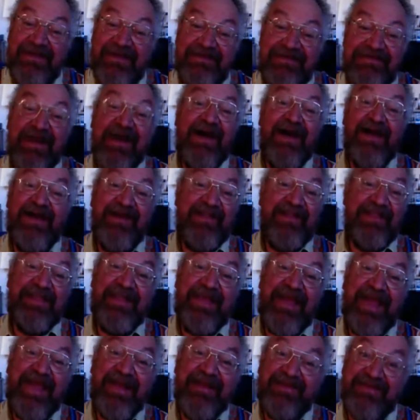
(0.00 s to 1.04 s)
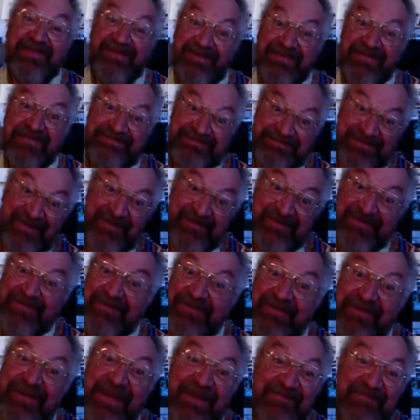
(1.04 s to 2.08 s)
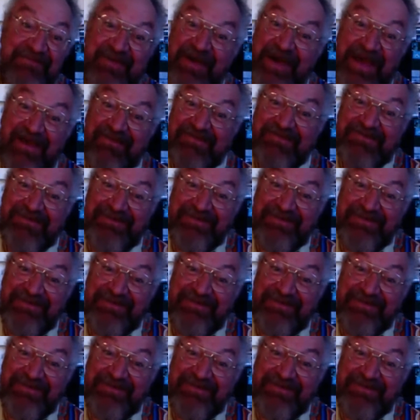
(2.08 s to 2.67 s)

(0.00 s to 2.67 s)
die at the end, so never have to